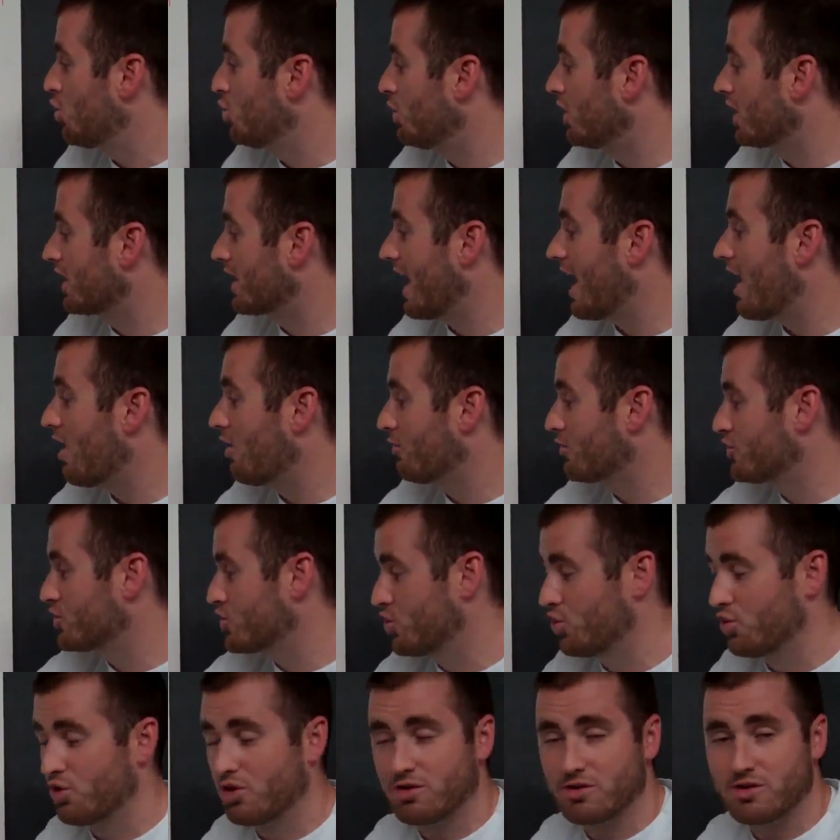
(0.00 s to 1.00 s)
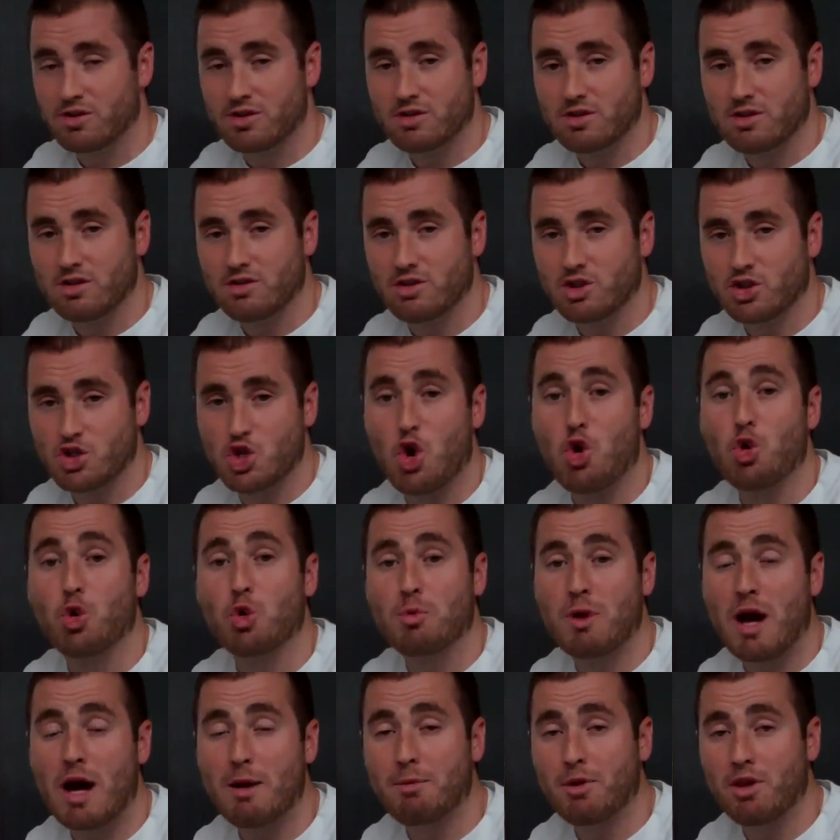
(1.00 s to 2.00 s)
would count towards the
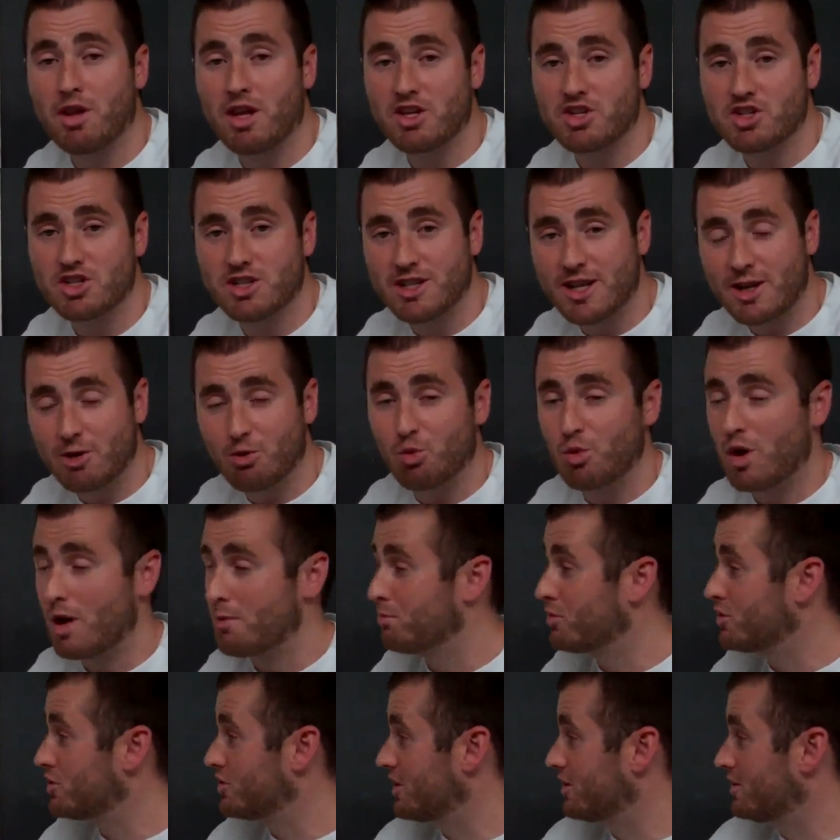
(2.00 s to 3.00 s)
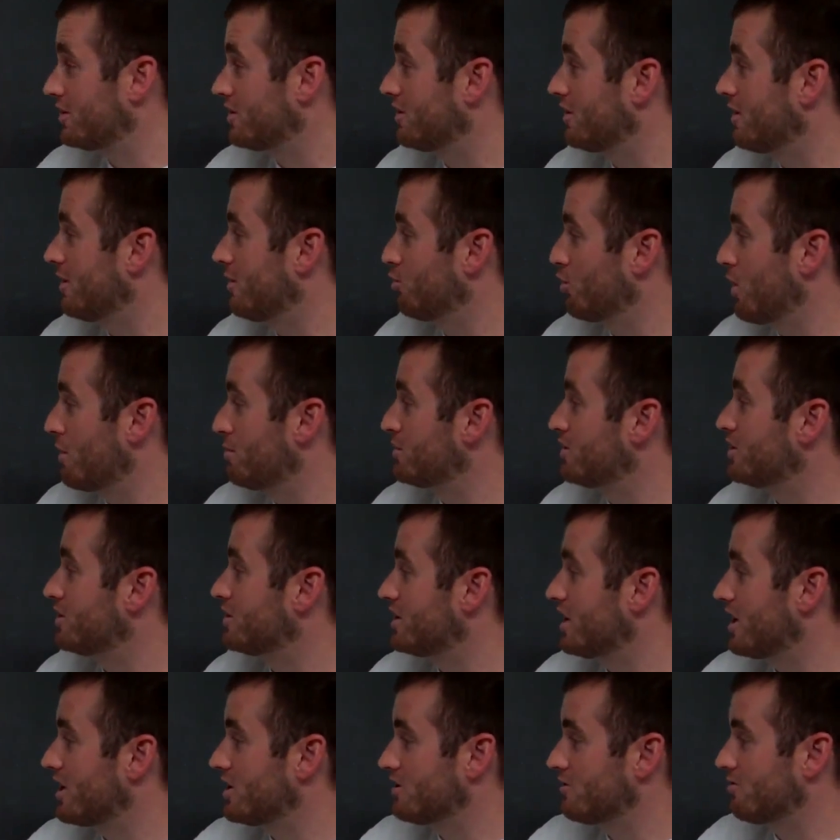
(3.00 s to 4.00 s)
total population in
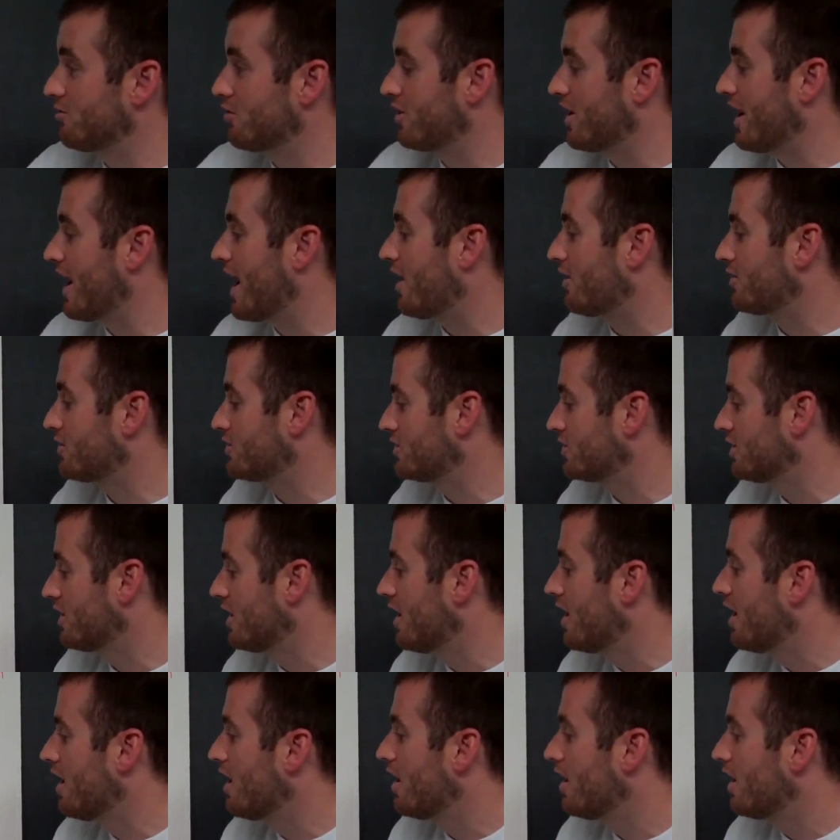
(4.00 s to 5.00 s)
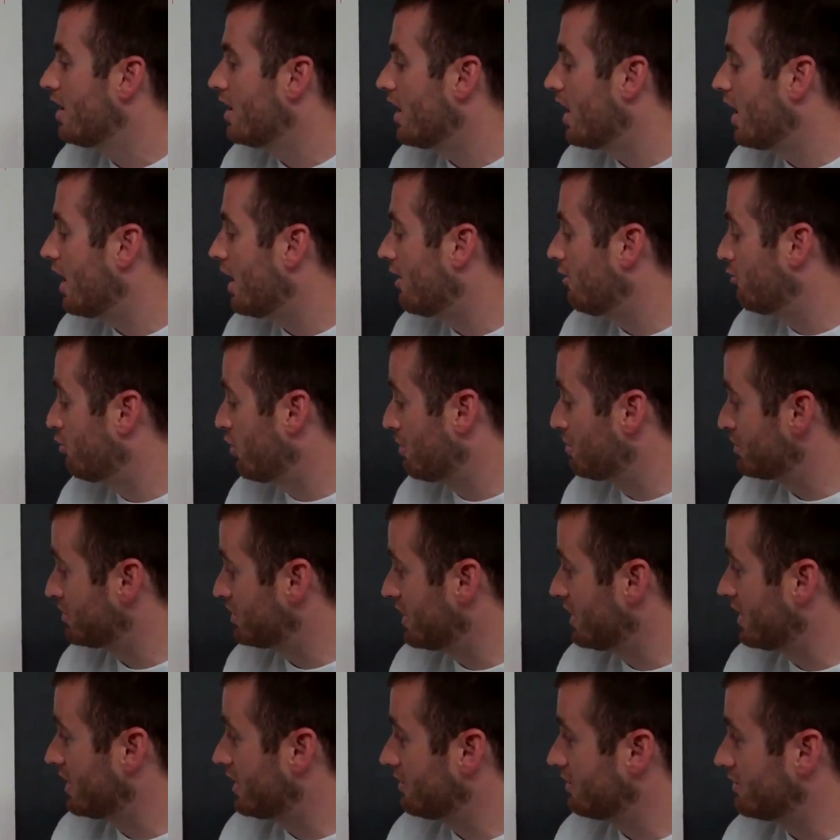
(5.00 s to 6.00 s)
representation for the House of
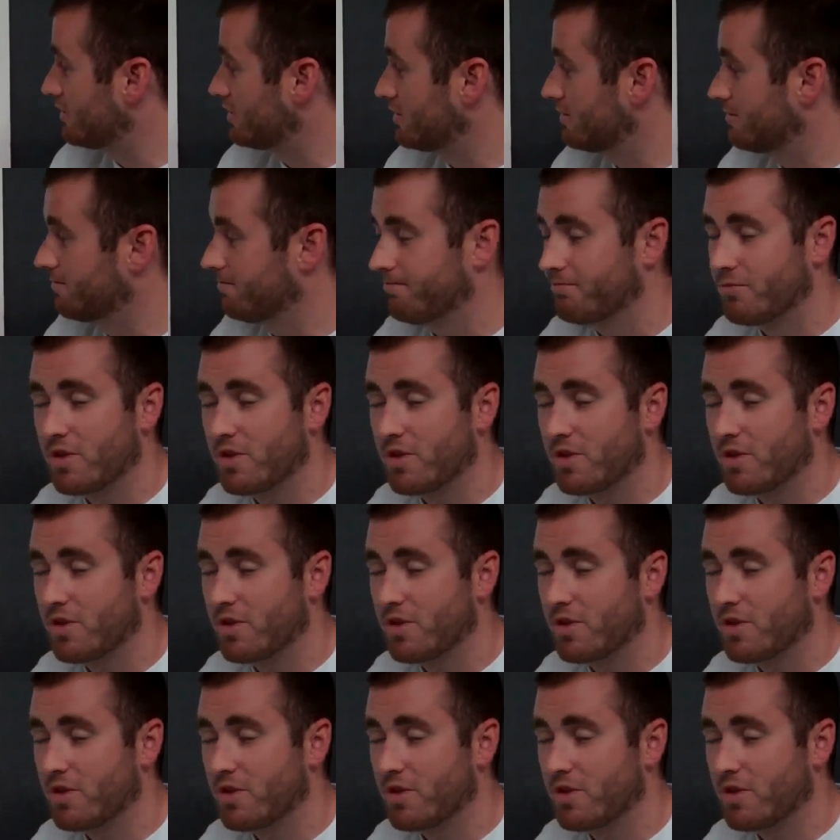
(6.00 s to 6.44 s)
Representatives.